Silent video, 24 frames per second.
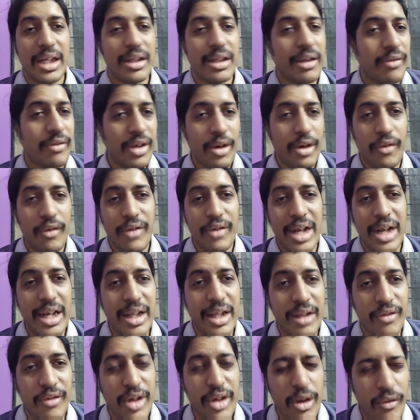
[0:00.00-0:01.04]
The fear of failure,
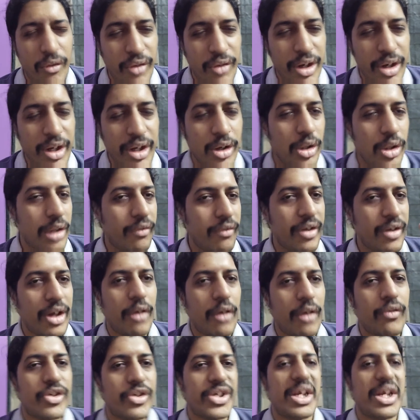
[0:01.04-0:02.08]
the fear of ridicule, the fear
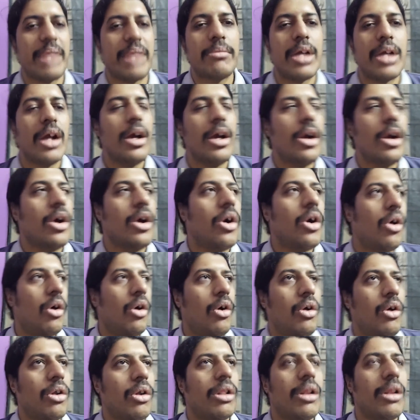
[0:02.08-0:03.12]
of shame,
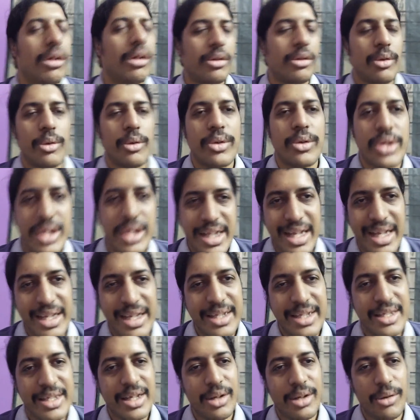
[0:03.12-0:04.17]
all those
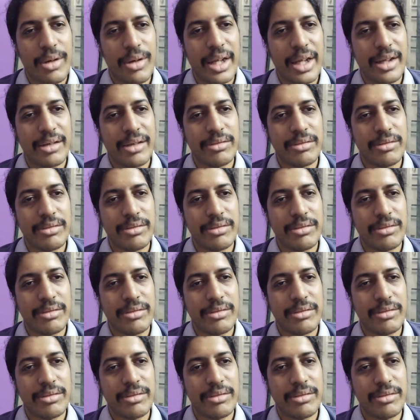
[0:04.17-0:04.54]
things, you know, like